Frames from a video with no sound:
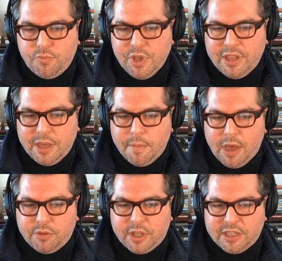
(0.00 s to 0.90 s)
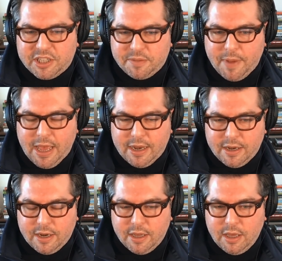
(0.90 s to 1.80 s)
the amount they
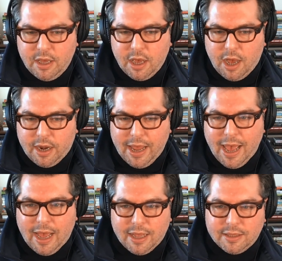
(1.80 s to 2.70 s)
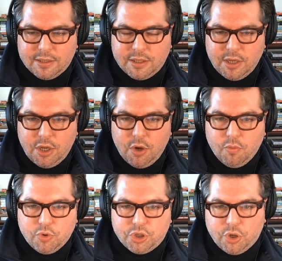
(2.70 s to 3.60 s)
spend on ads
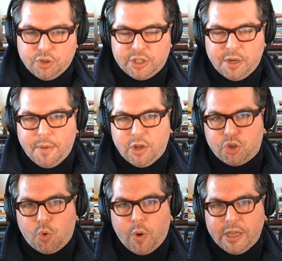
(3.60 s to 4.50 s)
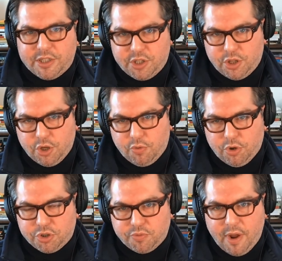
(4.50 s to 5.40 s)
results in about twice the
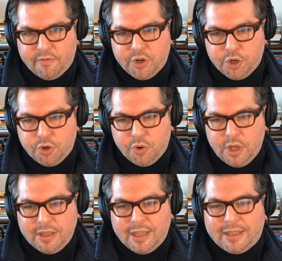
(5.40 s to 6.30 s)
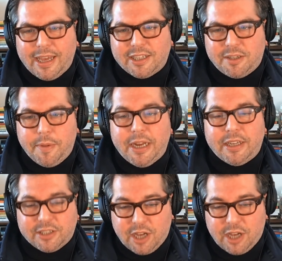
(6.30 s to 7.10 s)
gross revenue that they estimate is